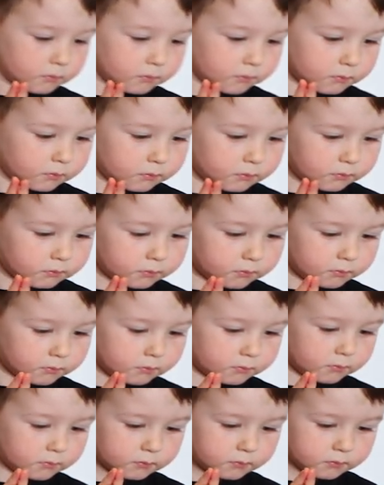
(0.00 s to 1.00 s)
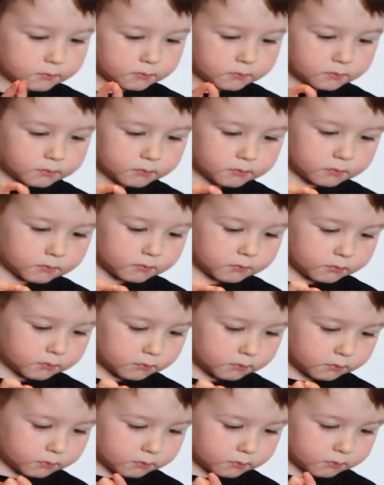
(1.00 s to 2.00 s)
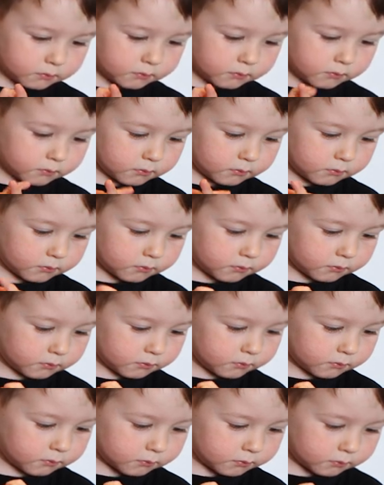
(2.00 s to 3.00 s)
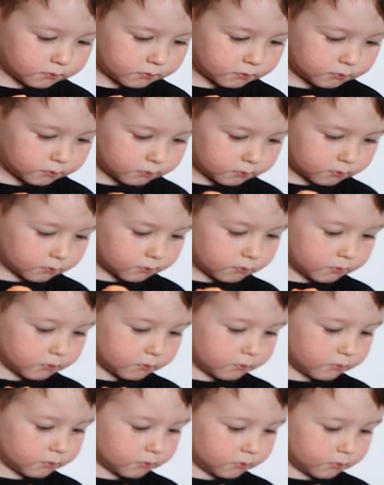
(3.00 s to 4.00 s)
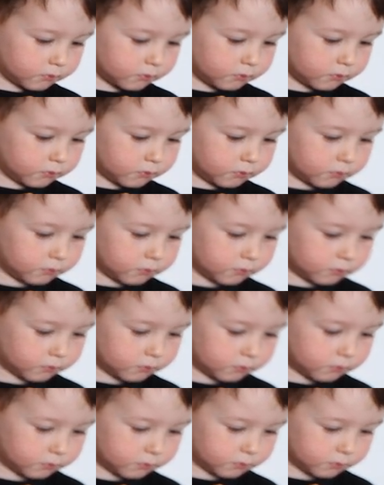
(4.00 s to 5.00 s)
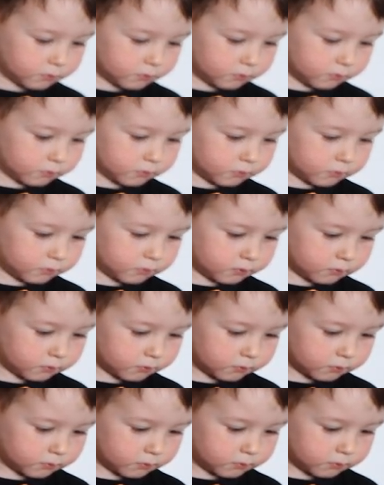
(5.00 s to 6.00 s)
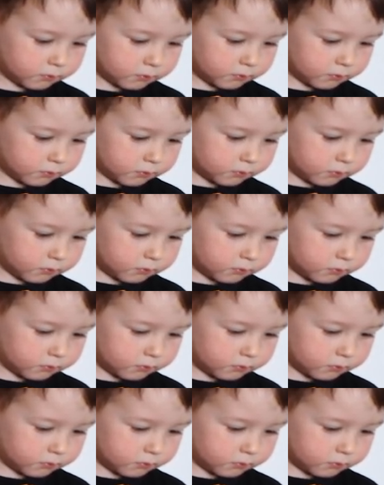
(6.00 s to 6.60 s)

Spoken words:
The person shown says nothing.